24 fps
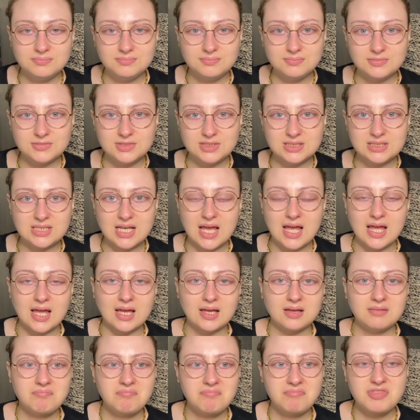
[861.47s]

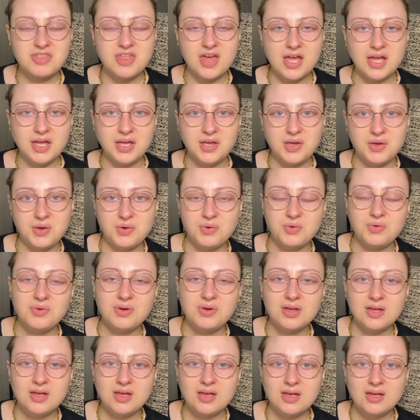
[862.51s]
saying thank you
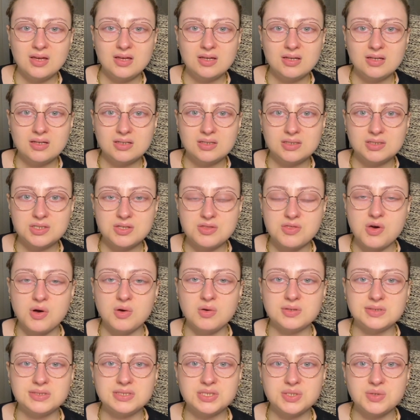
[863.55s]
to
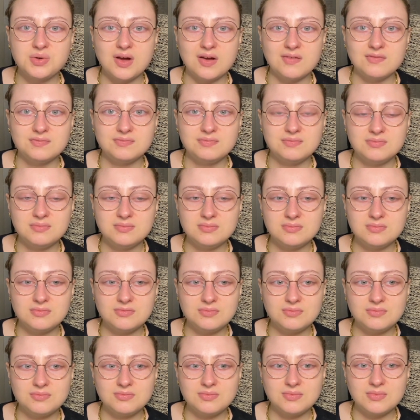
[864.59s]
those who have,
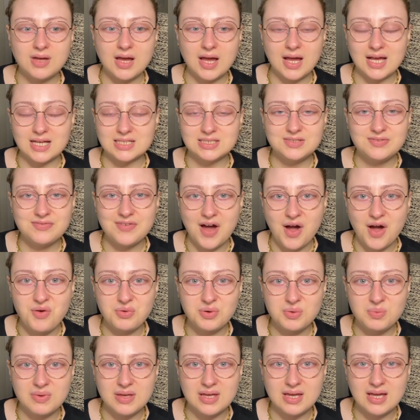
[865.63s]
I guess,
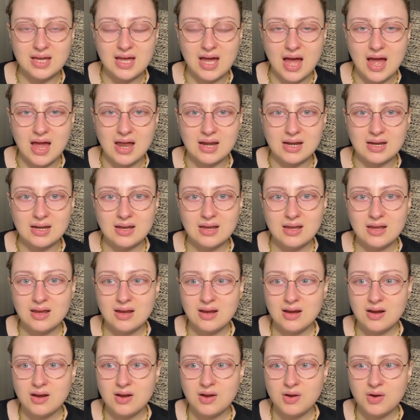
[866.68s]
found me again,
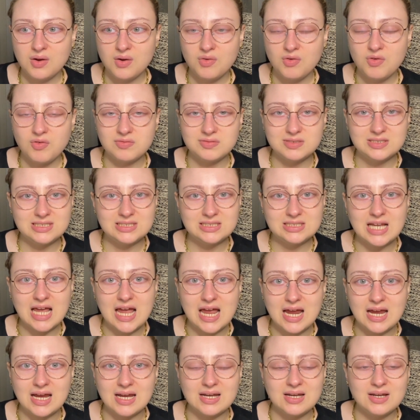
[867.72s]
who have
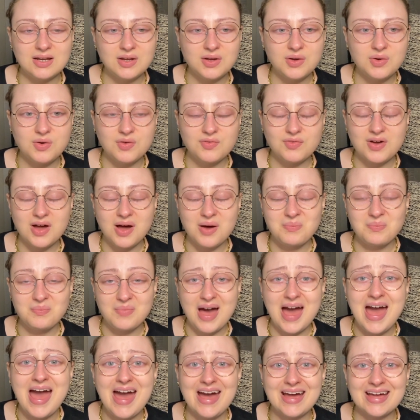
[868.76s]
stayed, who have come
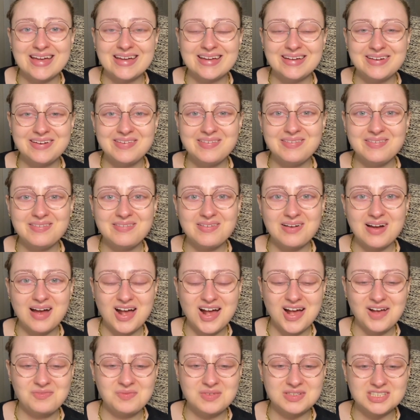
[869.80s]
back, who
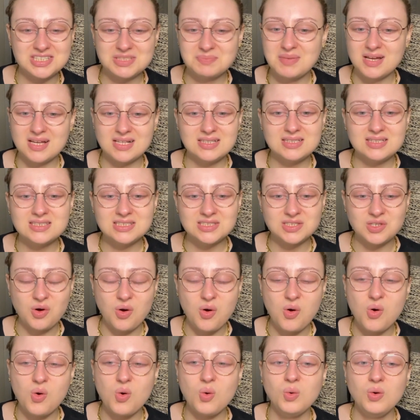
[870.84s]
have just been
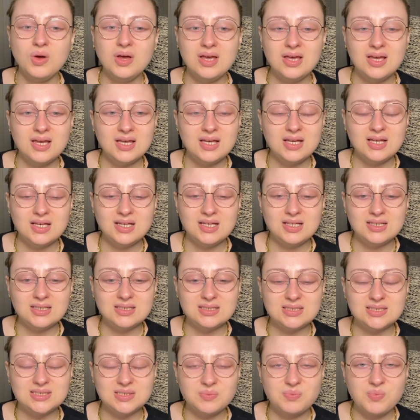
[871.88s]
so
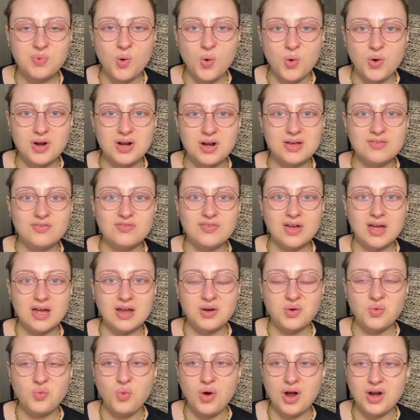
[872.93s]
supportive
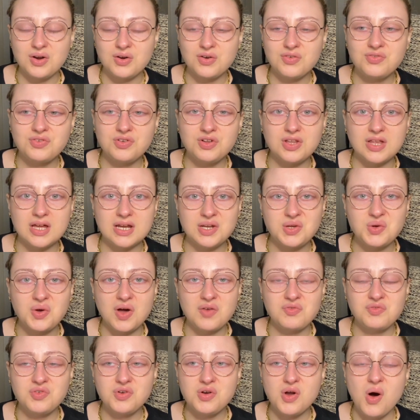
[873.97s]
and wonderful, and you
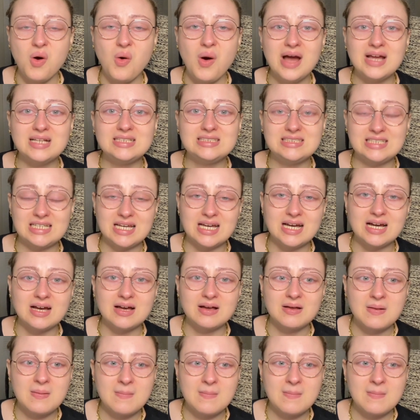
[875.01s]
have no idea